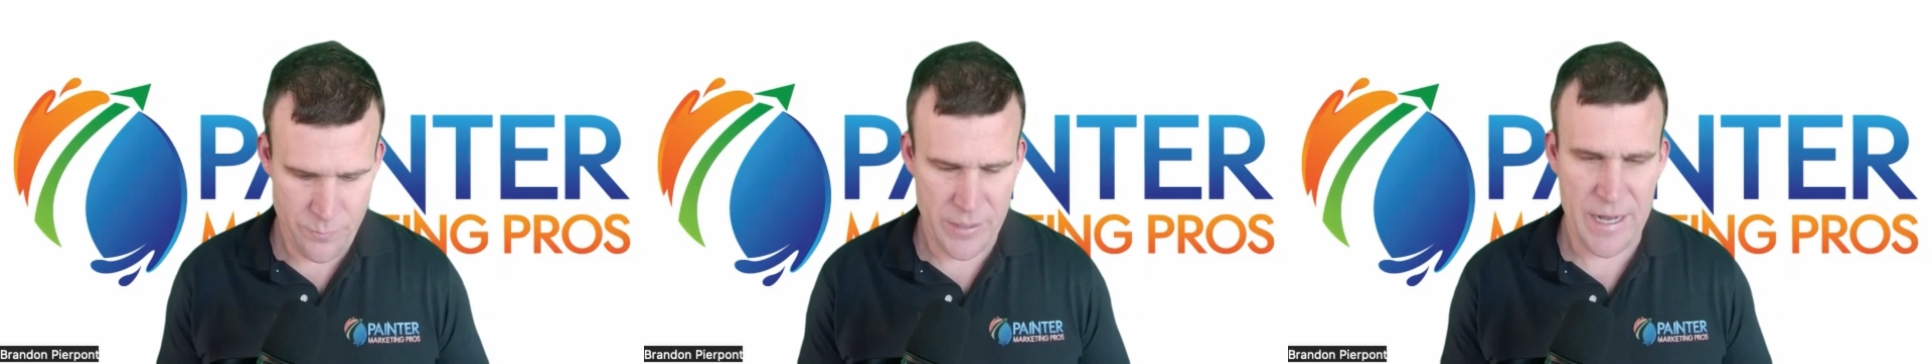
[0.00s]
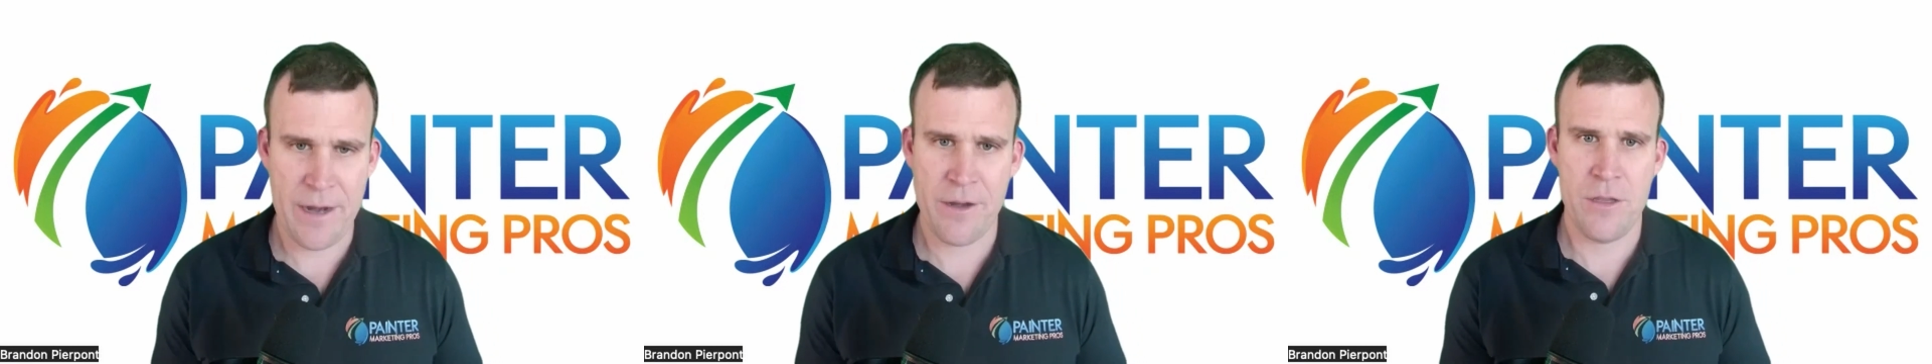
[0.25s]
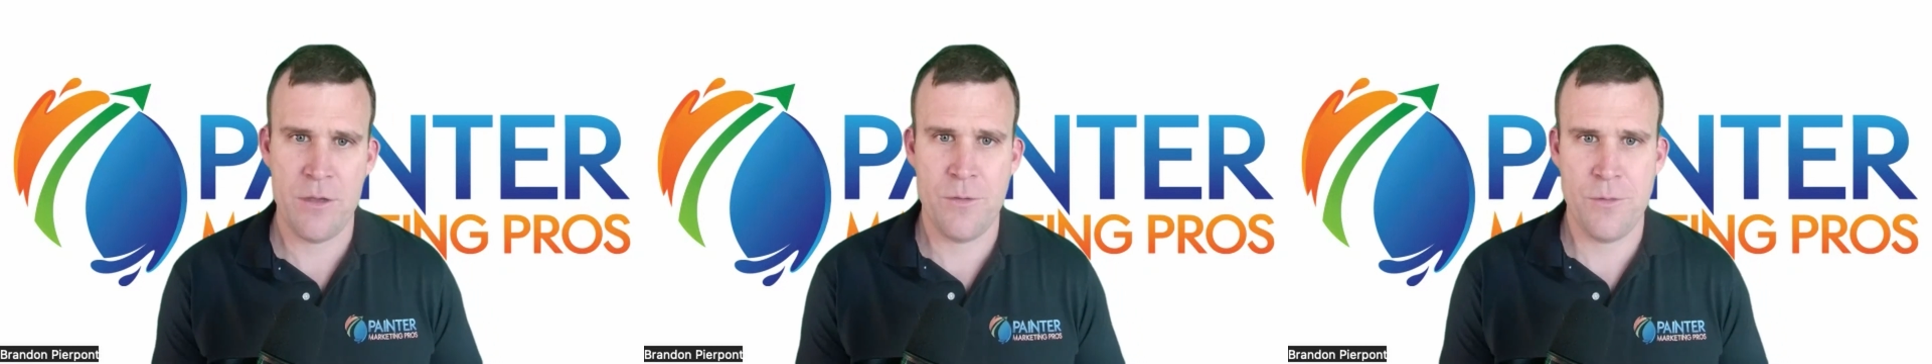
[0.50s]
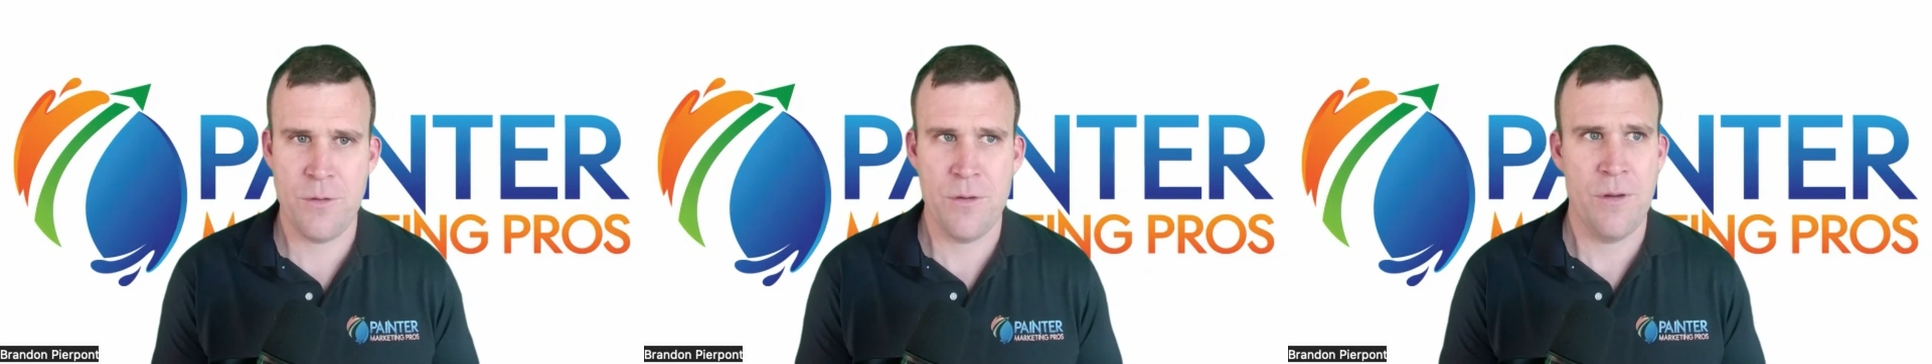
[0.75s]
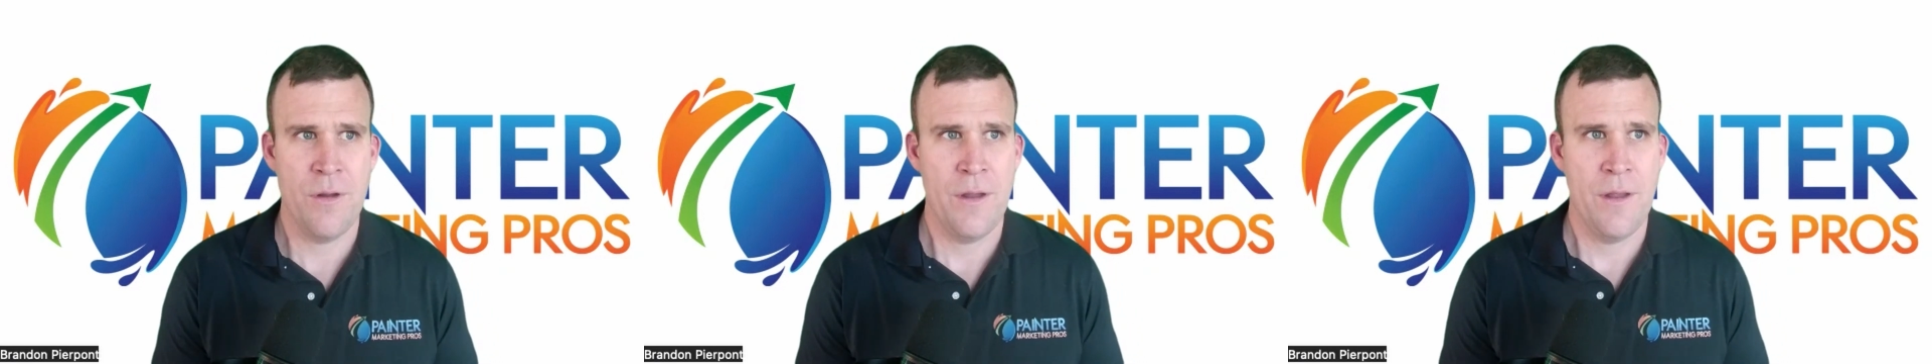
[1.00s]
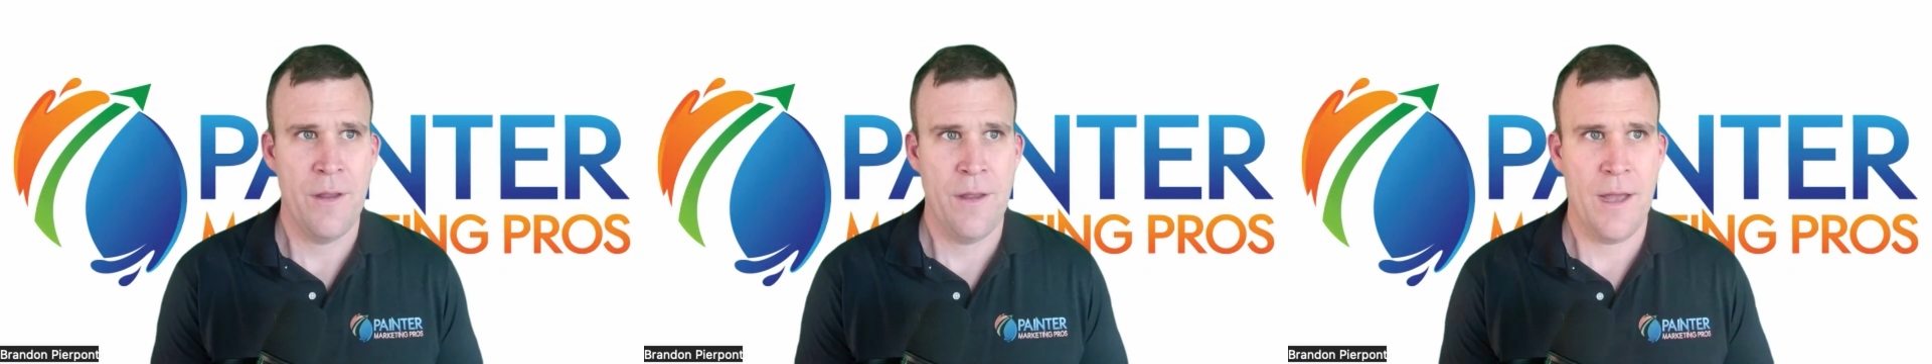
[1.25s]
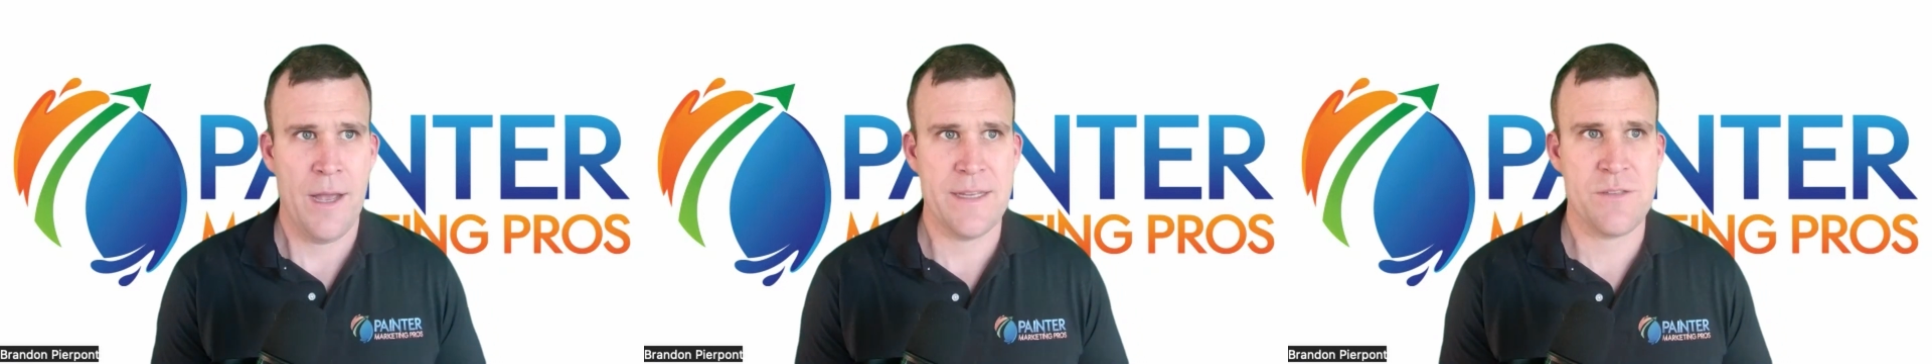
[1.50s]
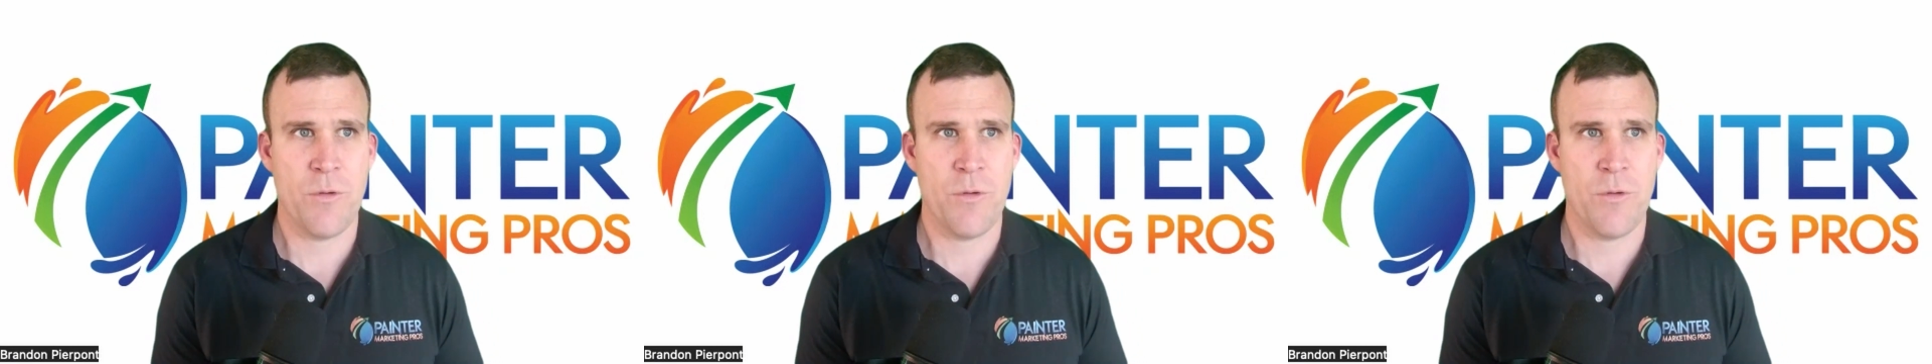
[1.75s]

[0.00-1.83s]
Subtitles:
But I guess,